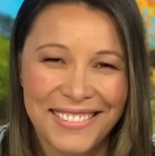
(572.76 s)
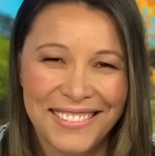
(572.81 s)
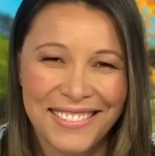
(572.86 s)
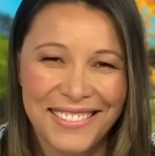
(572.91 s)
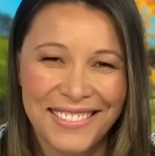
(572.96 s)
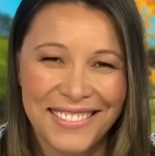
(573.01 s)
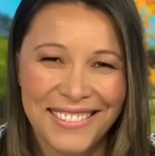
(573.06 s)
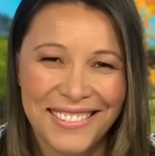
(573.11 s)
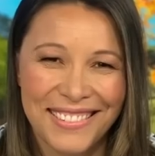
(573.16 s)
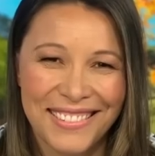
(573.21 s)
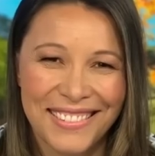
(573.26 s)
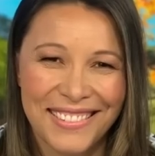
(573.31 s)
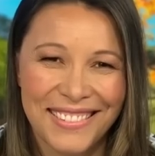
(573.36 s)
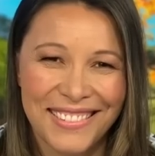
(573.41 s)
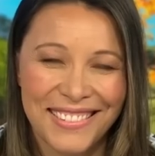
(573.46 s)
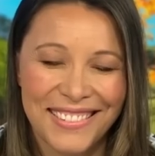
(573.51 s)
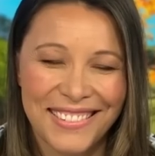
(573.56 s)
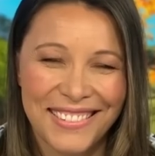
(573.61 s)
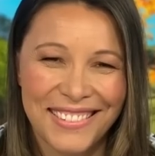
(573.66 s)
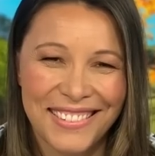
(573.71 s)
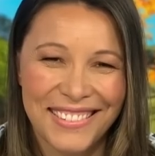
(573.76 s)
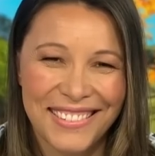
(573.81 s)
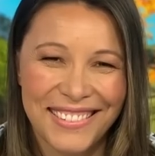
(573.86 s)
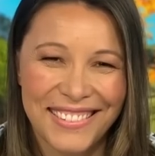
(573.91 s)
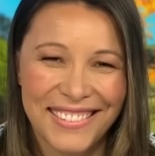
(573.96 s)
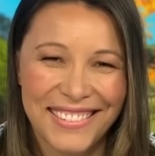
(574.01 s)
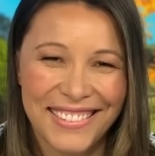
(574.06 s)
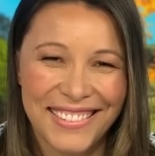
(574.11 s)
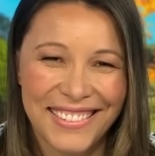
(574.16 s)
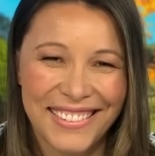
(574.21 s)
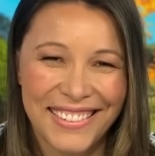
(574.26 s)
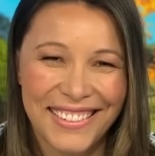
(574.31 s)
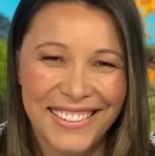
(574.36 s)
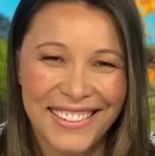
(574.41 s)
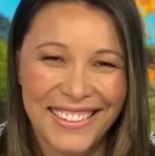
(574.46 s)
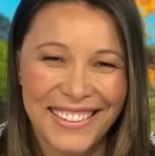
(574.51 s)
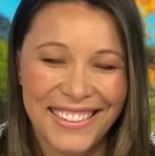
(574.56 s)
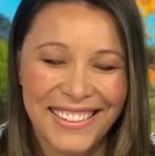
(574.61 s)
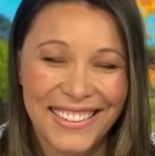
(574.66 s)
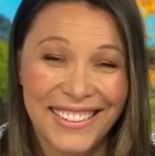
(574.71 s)

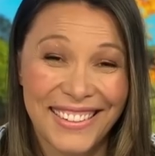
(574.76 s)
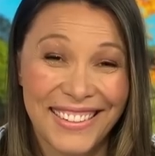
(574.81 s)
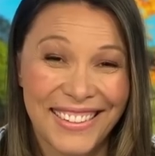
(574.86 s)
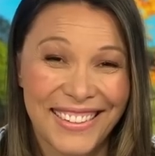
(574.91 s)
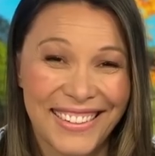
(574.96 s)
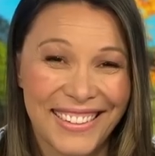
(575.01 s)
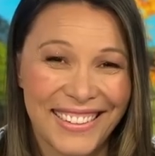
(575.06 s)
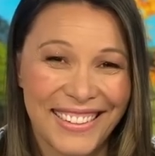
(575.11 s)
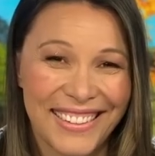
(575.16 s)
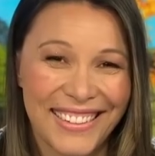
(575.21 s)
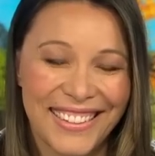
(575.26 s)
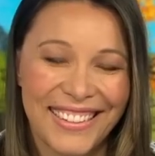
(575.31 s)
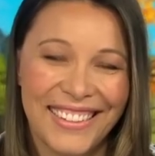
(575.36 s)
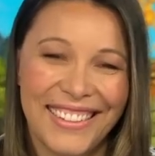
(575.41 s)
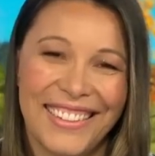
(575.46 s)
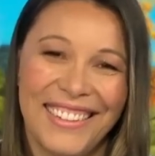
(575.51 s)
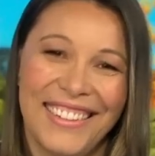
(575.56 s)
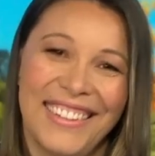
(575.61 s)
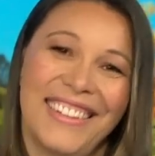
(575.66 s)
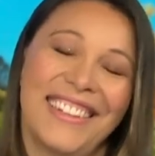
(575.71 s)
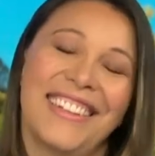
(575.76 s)
This person isn't speaking.